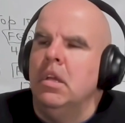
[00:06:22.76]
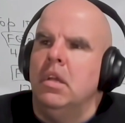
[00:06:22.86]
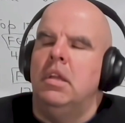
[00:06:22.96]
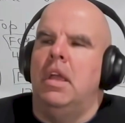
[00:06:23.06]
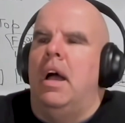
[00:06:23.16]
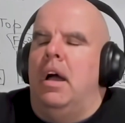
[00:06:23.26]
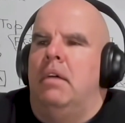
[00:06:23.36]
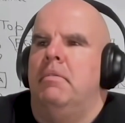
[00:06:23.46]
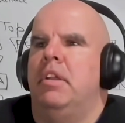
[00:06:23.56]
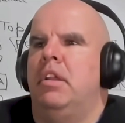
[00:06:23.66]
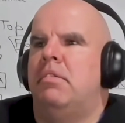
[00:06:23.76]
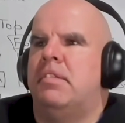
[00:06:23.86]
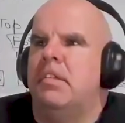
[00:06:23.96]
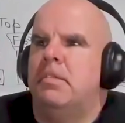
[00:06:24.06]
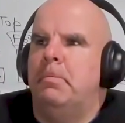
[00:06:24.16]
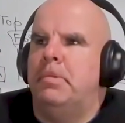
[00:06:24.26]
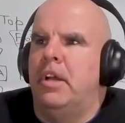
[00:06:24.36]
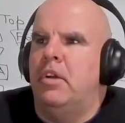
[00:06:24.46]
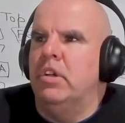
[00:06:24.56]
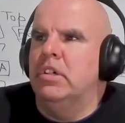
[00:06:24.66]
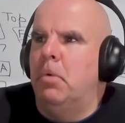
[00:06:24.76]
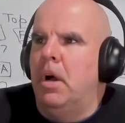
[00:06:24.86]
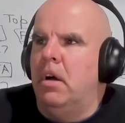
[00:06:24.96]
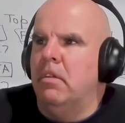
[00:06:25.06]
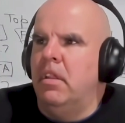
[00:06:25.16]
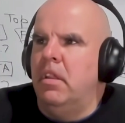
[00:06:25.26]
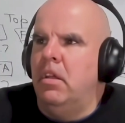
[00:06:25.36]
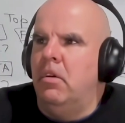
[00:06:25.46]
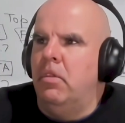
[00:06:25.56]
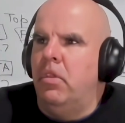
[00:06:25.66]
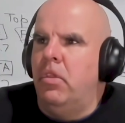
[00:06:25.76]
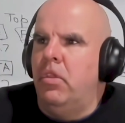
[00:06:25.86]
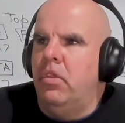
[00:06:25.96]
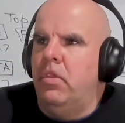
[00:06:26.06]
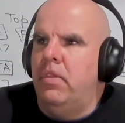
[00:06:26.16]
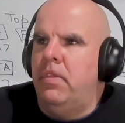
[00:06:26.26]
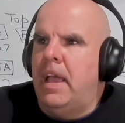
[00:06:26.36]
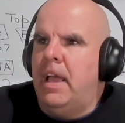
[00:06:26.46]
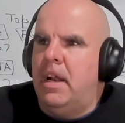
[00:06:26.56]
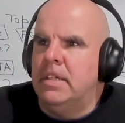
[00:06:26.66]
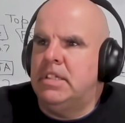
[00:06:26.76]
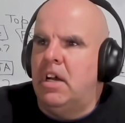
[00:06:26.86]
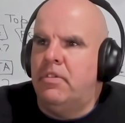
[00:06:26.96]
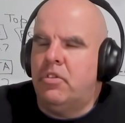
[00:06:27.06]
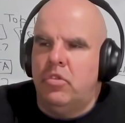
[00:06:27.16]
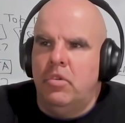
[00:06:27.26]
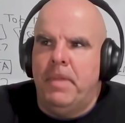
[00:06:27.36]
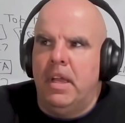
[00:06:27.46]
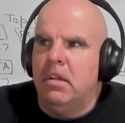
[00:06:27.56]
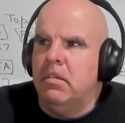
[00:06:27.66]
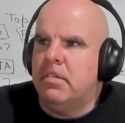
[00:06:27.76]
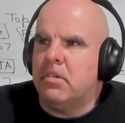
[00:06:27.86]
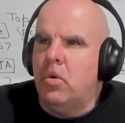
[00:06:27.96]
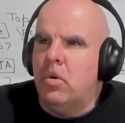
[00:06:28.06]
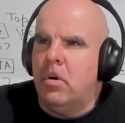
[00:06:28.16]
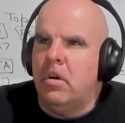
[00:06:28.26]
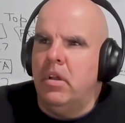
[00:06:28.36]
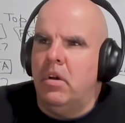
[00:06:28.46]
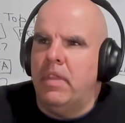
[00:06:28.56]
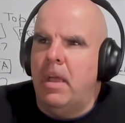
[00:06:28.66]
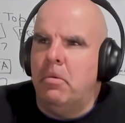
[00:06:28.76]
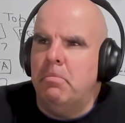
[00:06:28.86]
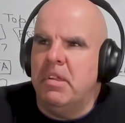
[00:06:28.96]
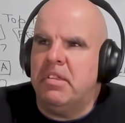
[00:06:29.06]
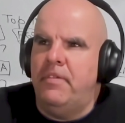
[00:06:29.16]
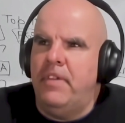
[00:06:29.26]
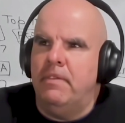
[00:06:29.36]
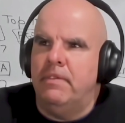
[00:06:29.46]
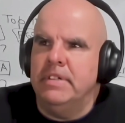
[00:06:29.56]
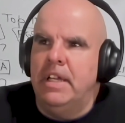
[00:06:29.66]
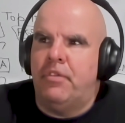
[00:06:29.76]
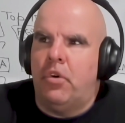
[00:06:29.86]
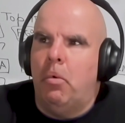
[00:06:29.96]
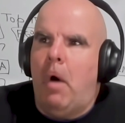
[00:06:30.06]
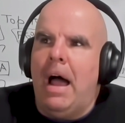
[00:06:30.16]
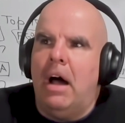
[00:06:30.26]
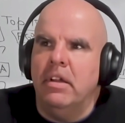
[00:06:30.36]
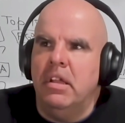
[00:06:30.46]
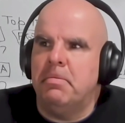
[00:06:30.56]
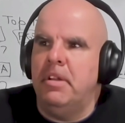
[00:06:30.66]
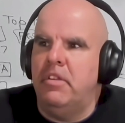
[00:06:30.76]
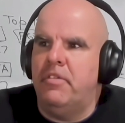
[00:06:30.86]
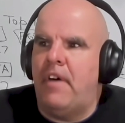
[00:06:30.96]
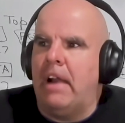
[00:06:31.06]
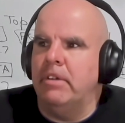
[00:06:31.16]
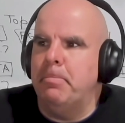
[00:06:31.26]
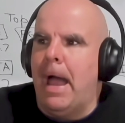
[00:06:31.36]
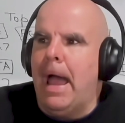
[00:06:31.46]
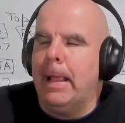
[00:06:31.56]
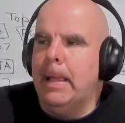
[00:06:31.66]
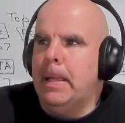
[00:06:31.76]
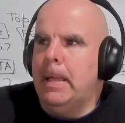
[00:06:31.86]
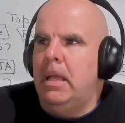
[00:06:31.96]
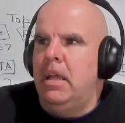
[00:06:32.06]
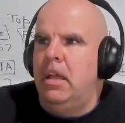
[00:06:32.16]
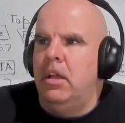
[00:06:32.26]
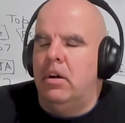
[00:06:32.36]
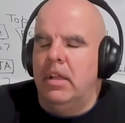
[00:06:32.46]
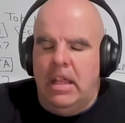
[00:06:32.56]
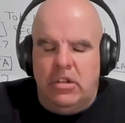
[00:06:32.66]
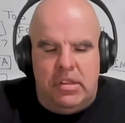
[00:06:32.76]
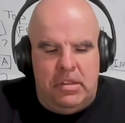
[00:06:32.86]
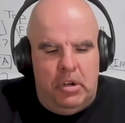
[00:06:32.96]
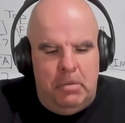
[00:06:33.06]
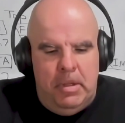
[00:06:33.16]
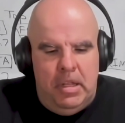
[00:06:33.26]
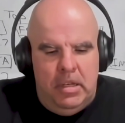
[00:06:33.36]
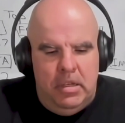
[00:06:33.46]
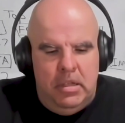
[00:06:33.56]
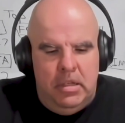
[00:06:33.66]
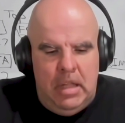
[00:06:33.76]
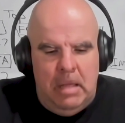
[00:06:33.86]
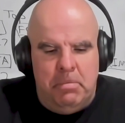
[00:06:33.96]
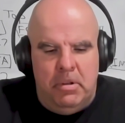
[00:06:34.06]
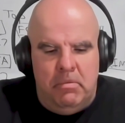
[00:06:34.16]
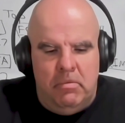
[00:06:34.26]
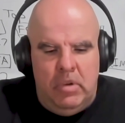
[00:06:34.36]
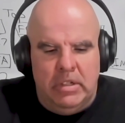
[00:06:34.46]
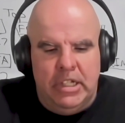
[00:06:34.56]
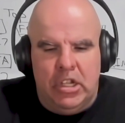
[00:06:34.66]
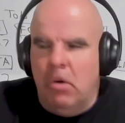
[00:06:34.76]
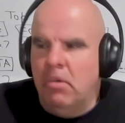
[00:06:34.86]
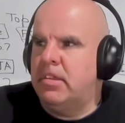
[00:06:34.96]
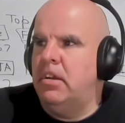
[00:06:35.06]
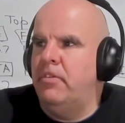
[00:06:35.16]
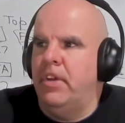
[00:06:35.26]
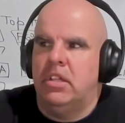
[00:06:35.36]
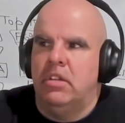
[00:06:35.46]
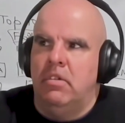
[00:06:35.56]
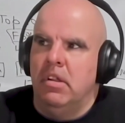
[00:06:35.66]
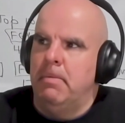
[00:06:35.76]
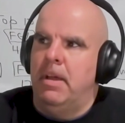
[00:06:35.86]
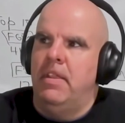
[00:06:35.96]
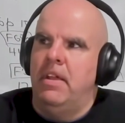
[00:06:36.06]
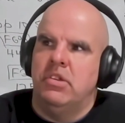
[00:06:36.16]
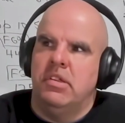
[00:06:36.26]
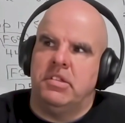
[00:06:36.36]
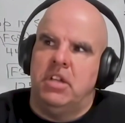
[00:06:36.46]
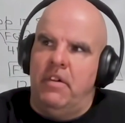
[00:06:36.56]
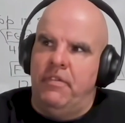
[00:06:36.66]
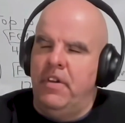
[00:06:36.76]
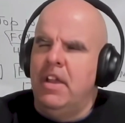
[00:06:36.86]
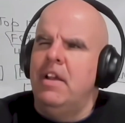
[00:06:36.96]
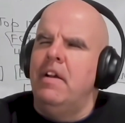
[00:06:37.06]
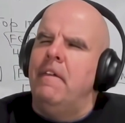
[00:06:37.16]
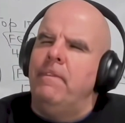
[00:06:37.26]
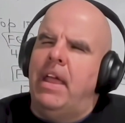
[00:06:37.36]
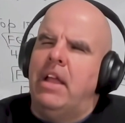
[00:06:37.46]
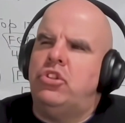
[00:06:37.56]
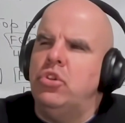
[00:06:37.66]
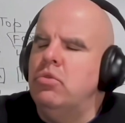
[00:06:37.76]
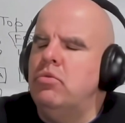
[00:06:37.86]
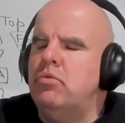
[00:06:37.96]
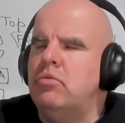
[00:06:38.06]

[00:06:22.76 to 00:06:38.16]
Yeah, I mean, Houston's been playing really well. They got a tough group. They could score. They were missing Van Vliet for a while. He's finally back. And they just they've been really coasting to victories, man. They're just tough. They do,